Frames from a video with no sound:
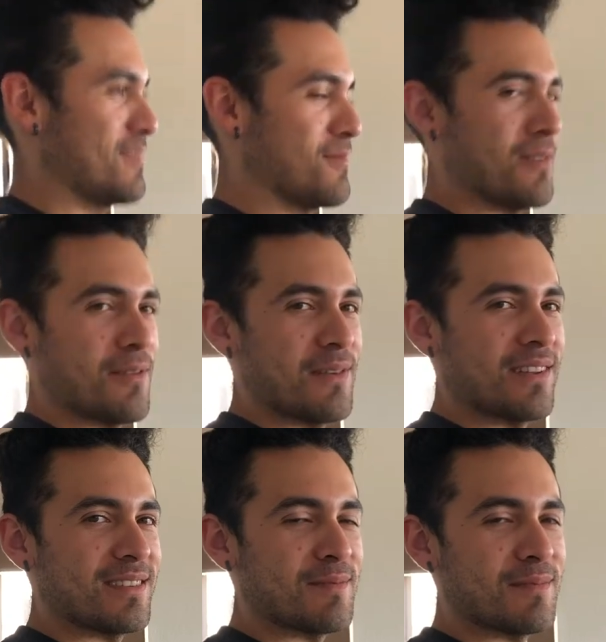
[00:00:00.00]
why a vivir
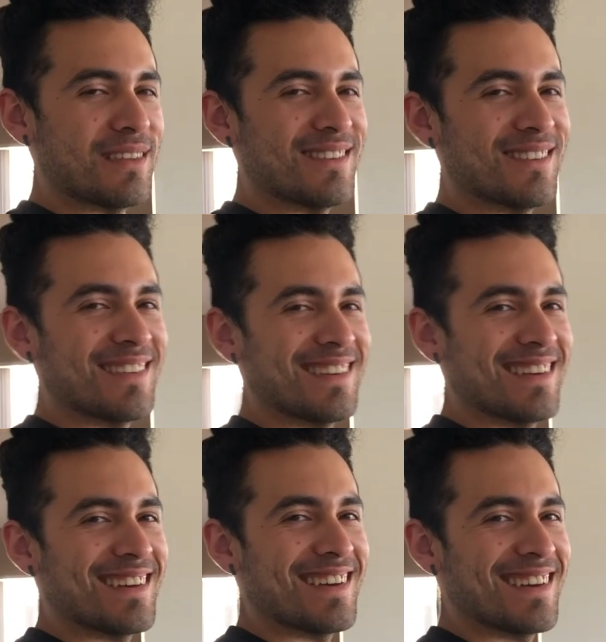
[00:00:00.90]
sempre minha.
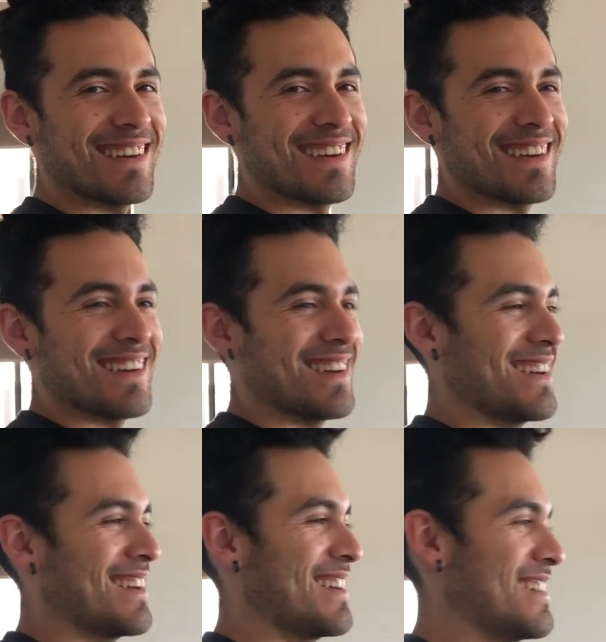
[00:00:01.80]
Say
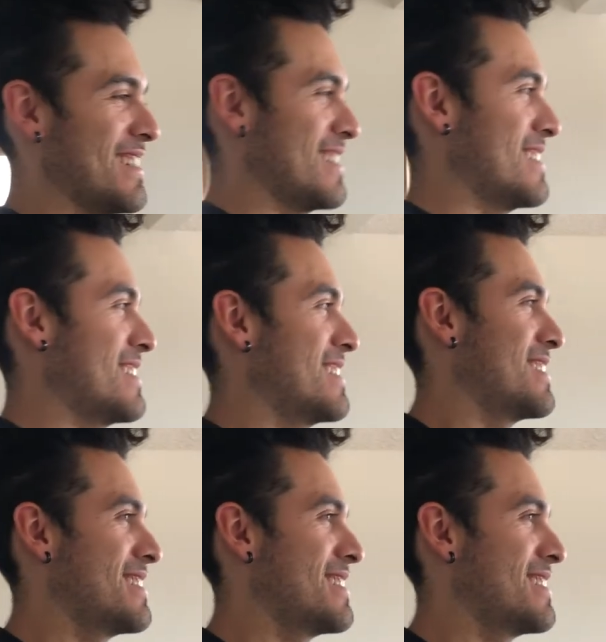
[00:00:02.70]
bye to the vlog.